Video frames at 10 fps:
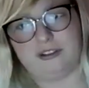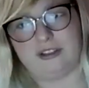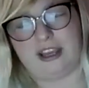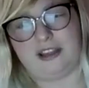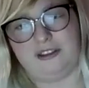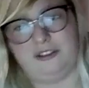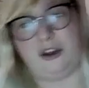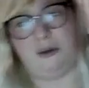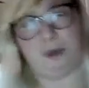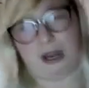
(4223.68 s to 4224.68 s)
and
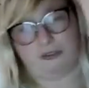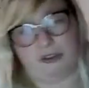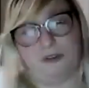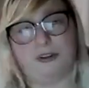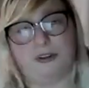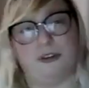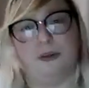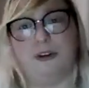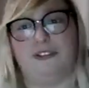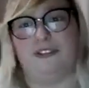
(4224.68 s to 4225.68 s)
waves over
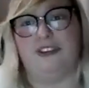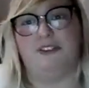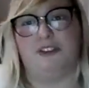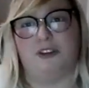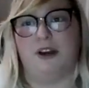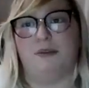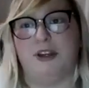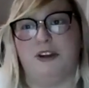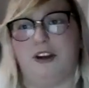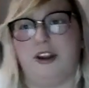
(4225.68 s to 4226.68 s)
towards Steve to come
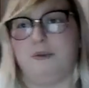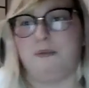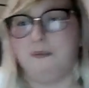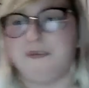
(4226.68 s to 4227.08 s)
near him.